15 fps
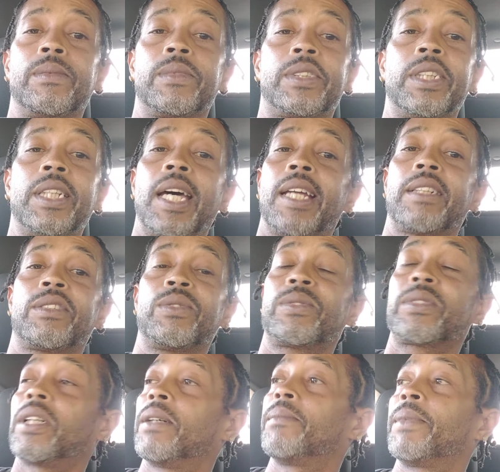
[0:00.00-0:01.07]
She got to do
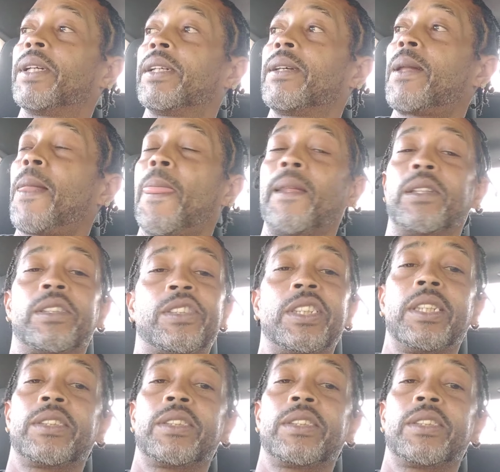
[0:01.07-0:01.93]
something, man. She